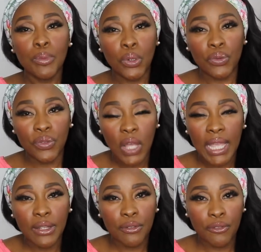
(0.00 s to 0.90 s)

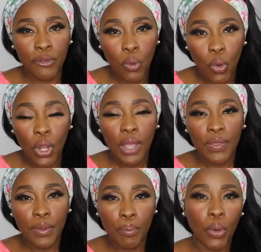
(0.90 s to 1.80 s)
provide for
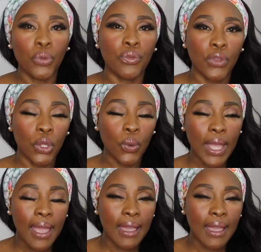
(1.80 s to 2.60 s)
the both of you.